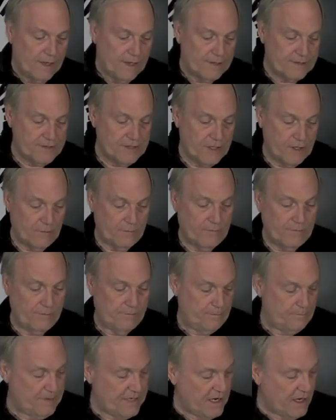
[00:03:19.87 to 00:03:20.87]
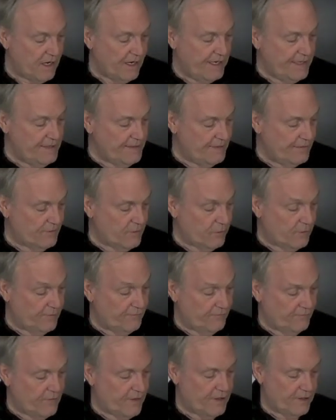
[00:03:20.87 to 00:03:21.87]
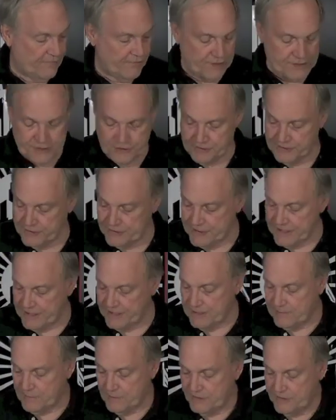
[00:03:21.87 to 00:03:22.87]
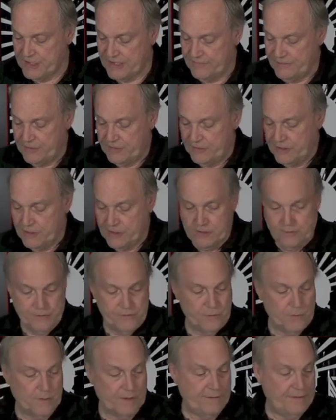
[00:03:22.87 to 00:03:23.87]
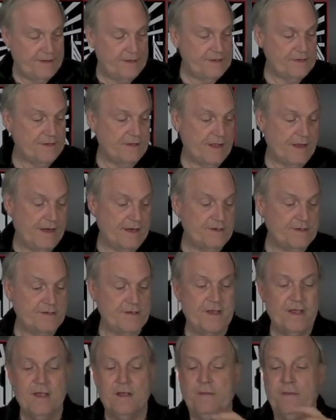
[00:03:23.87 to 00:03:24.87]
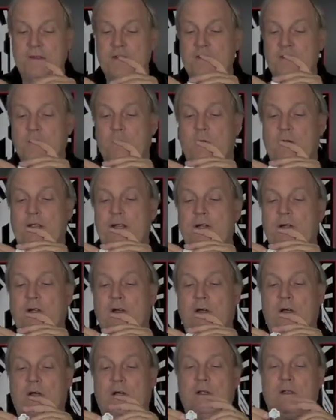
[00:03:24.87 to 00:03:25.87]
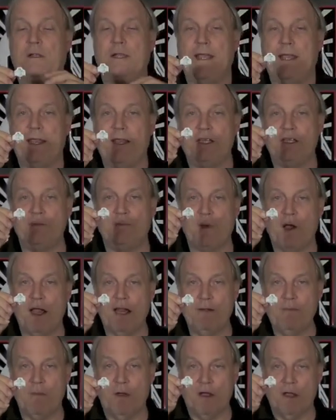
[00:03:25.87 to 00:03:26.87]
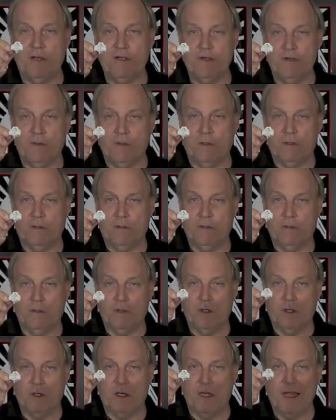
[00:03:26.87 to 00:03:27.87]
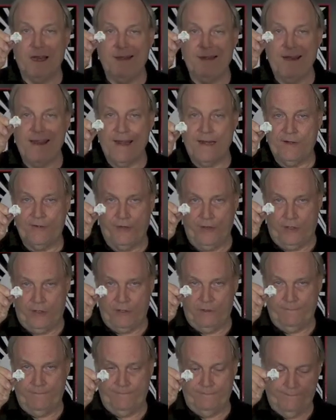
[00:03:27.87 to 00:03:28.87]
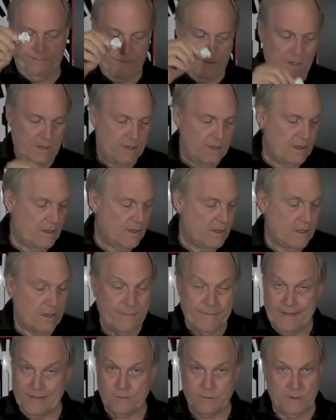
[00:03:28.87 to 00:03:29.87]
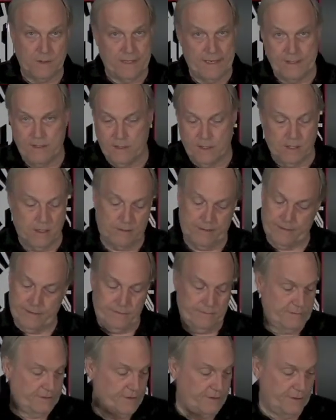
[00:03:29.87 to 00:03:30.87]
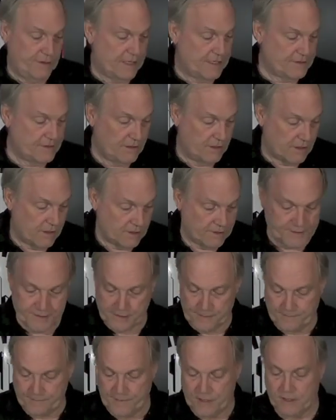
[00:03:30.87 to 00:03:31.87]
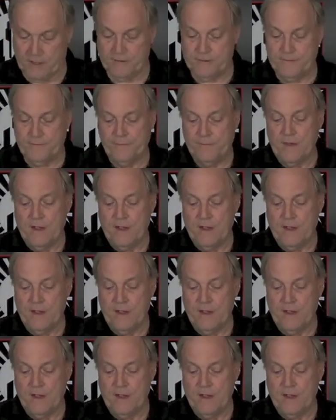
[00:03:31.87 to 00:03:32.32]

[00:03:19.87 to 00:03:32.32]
So, behind, or in front of, I should say, number 7 goes one of these things. This is what I call a spine module connector. That's what I call it. You guys can call it something else.